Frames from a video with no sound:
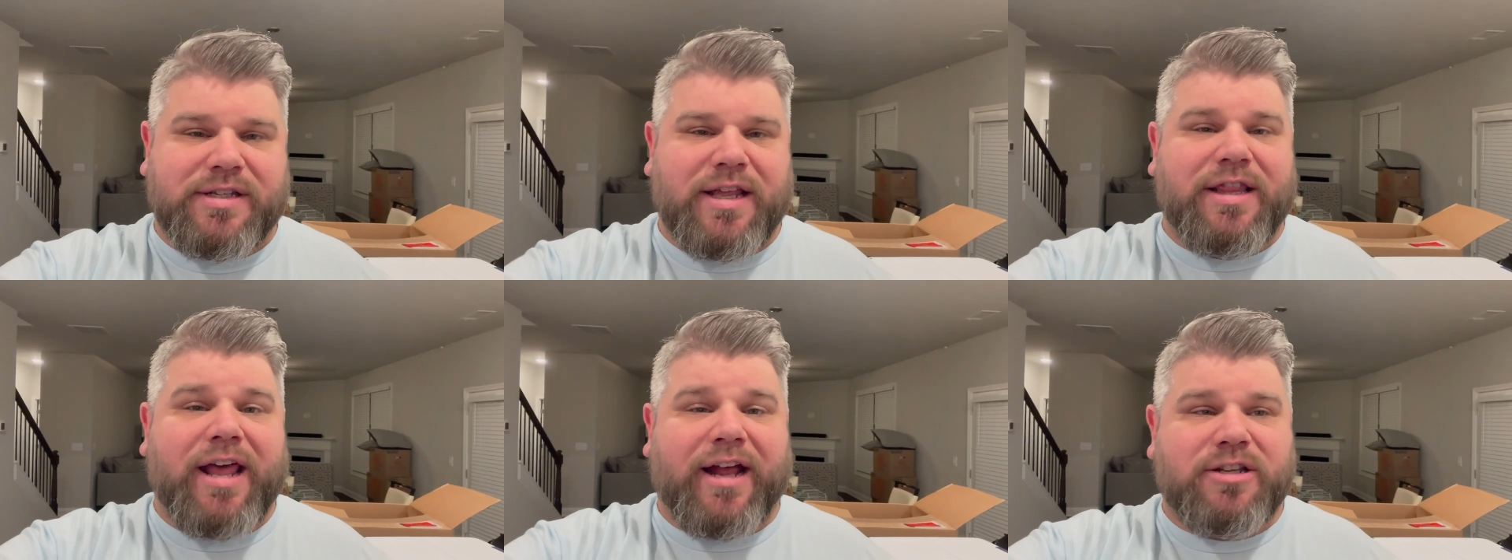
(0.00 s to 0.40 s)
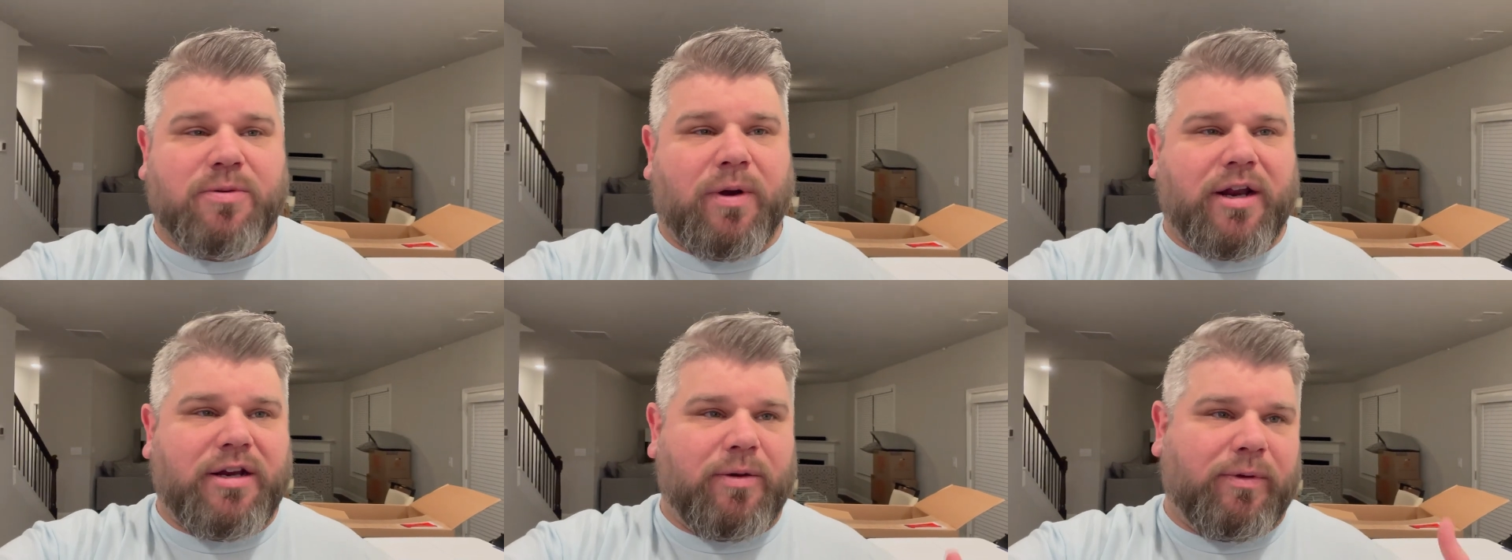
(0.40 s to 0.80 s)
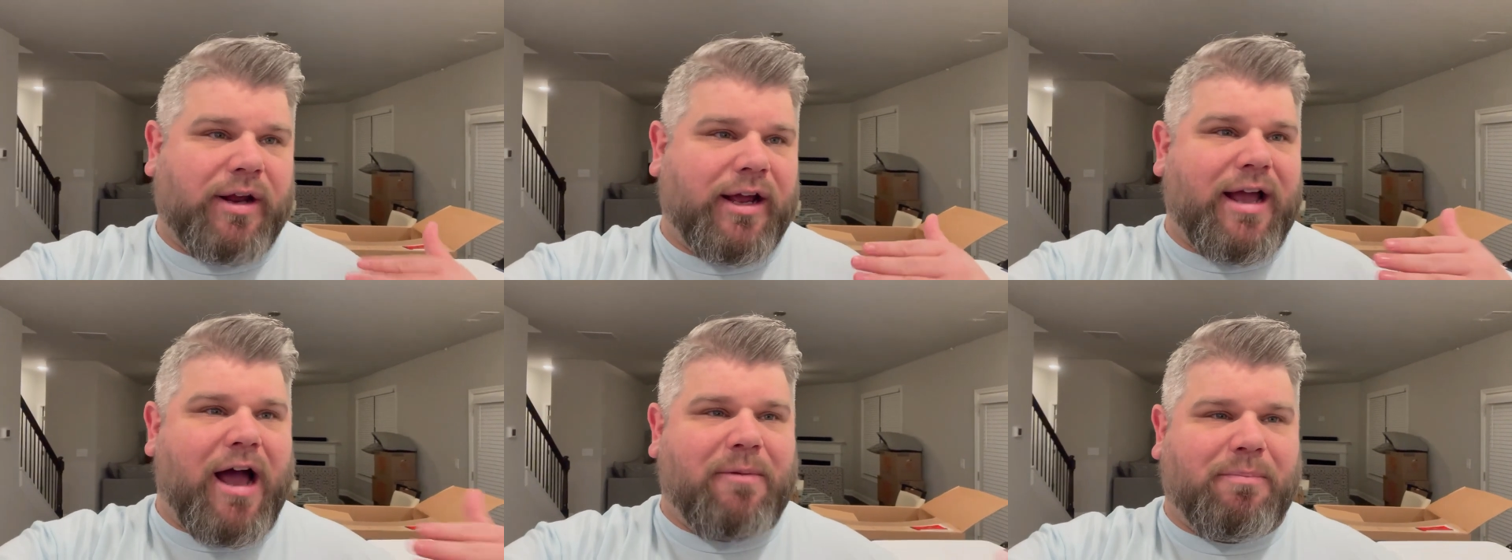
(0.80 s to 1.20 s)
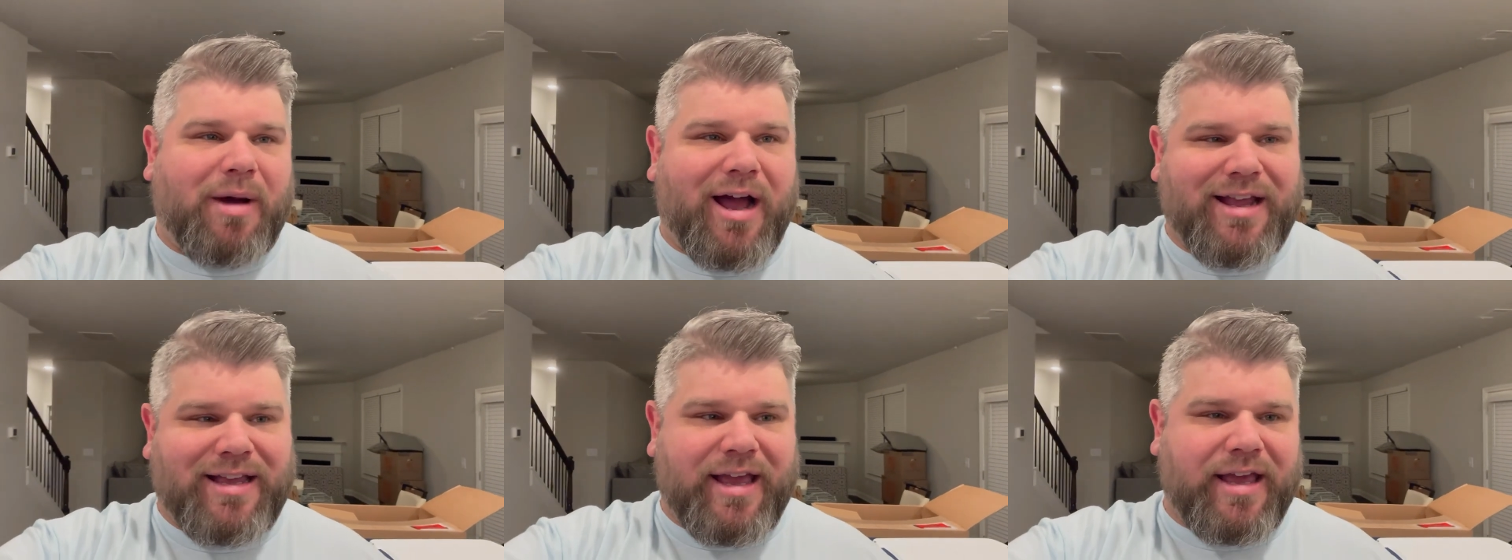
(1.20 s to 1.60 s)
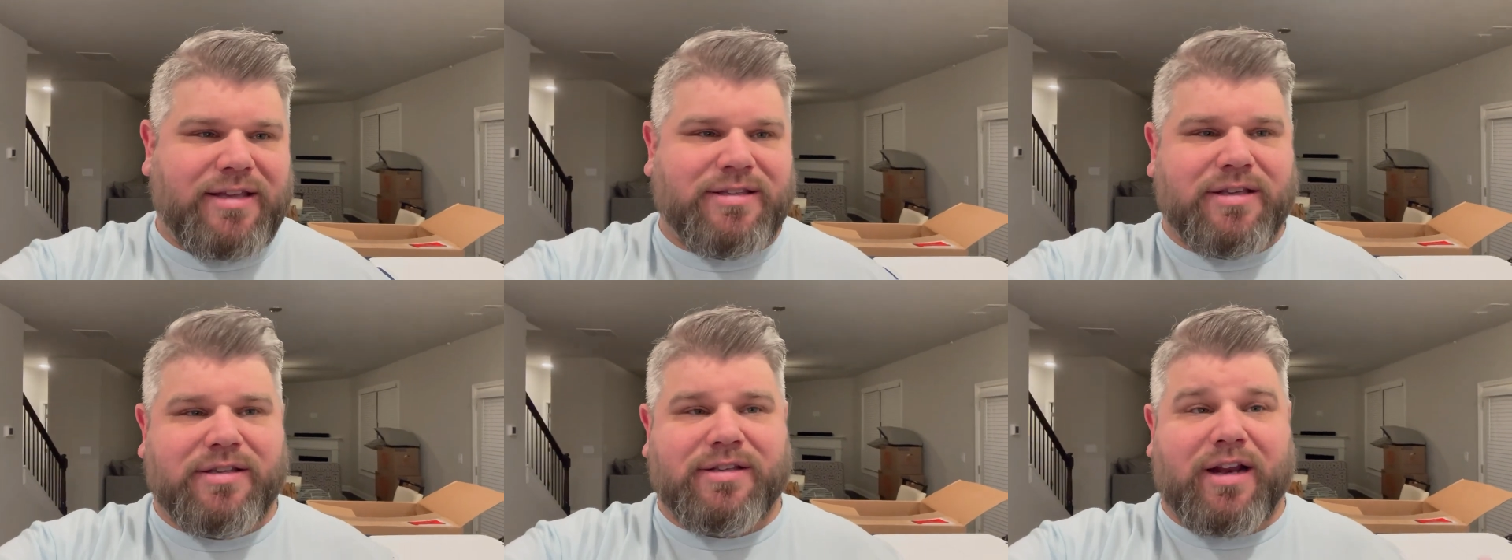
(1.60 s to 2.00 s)
And that's what I did when I got my
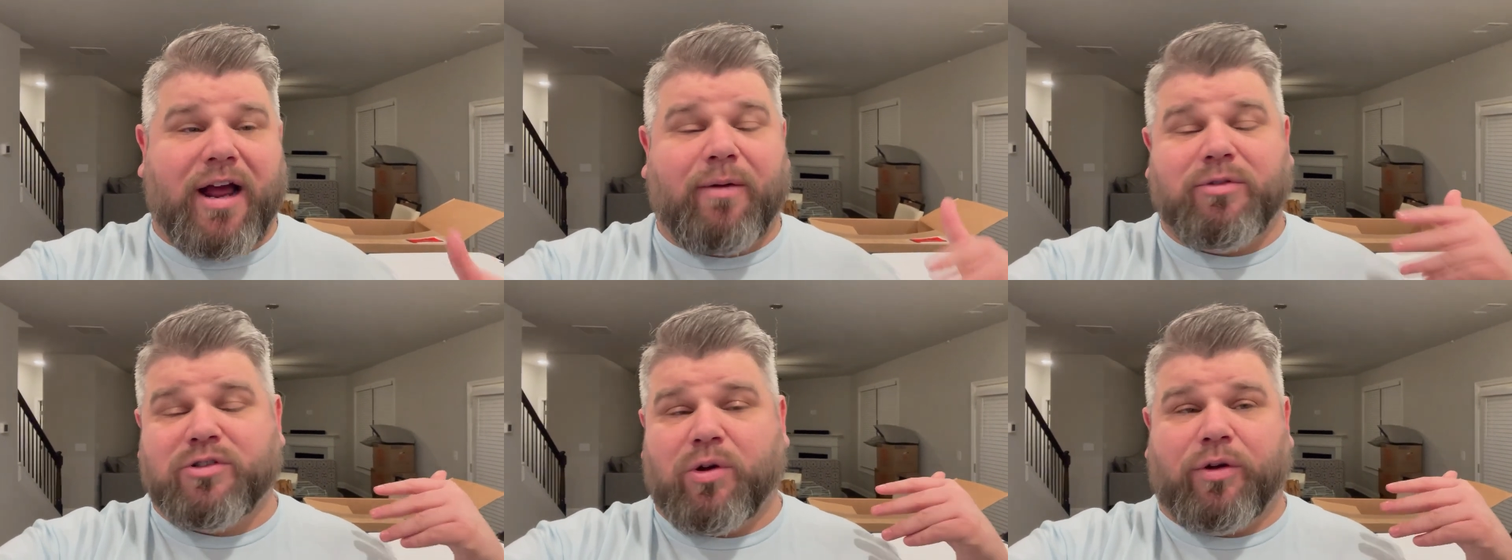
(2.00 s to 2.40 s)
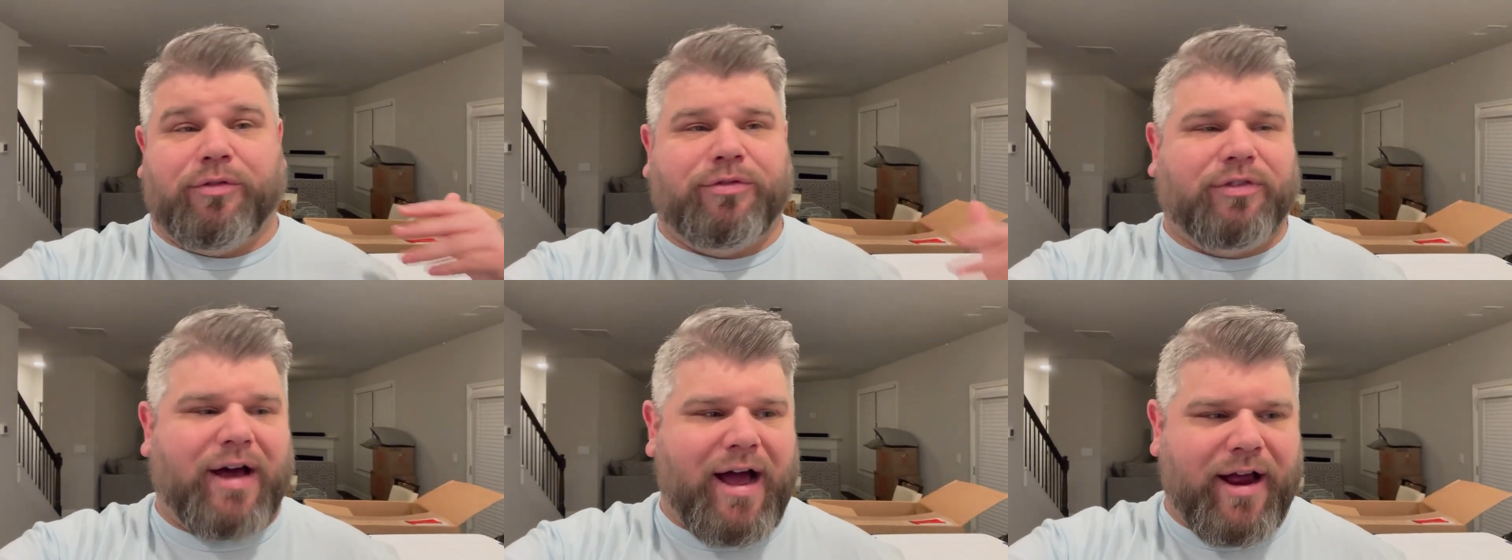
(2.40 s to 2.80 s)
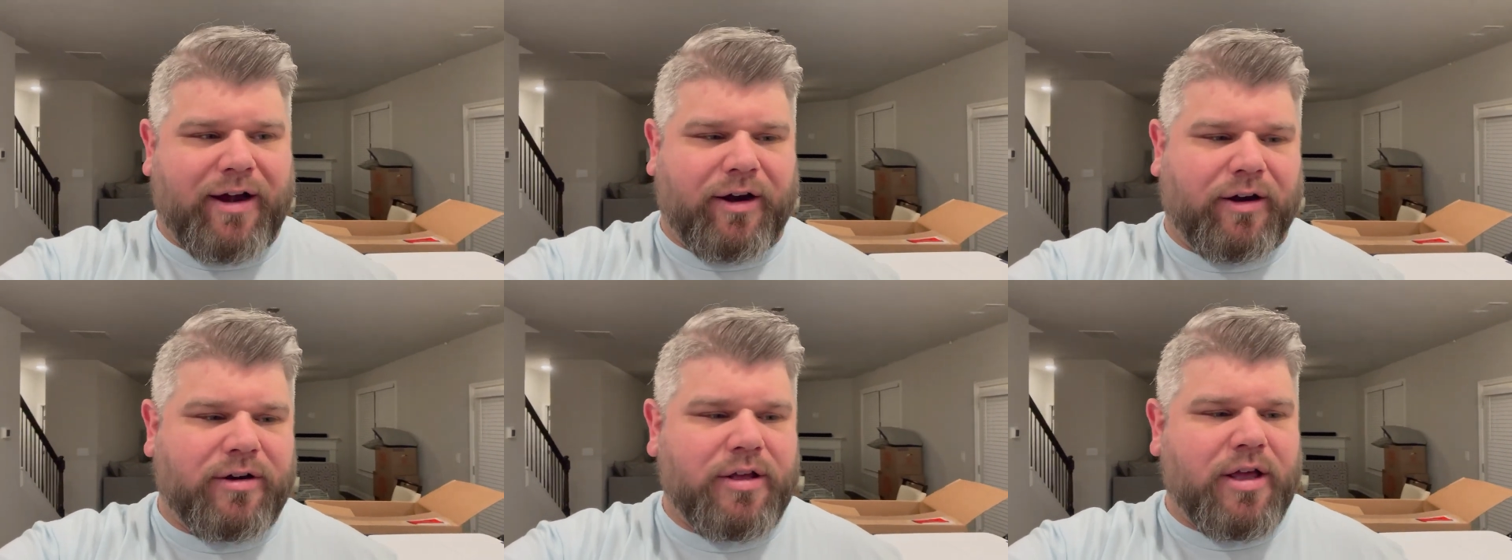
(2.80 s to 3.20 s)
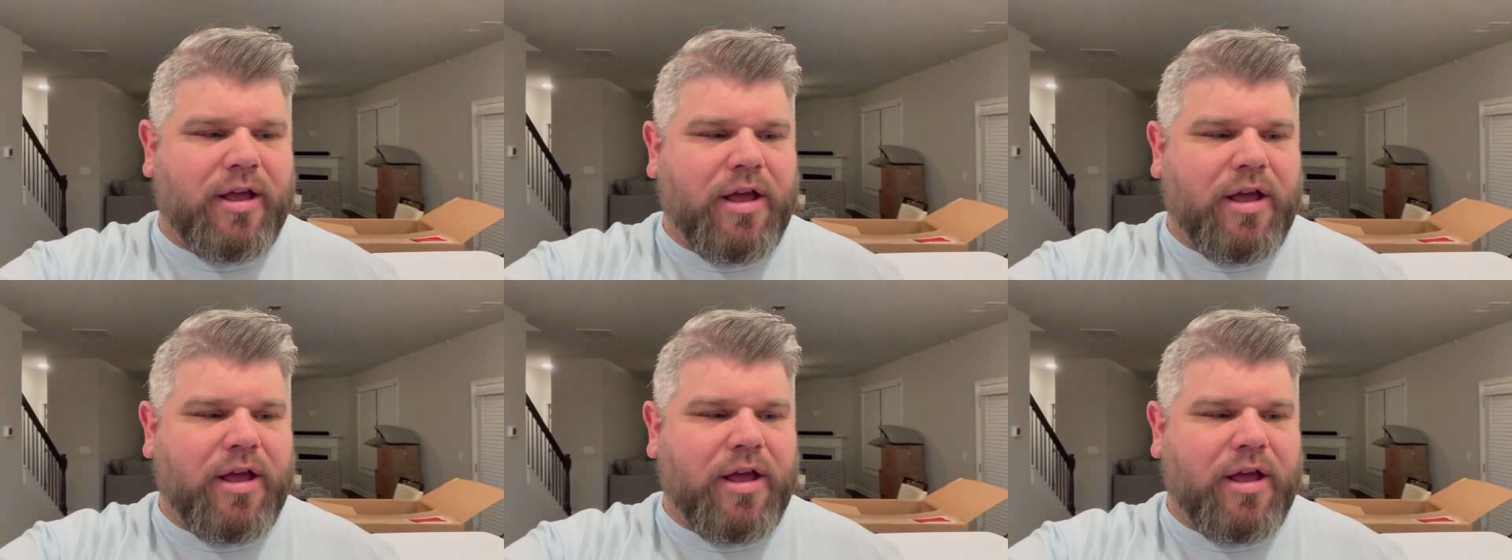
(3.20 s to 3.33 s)
cases and I was on fire.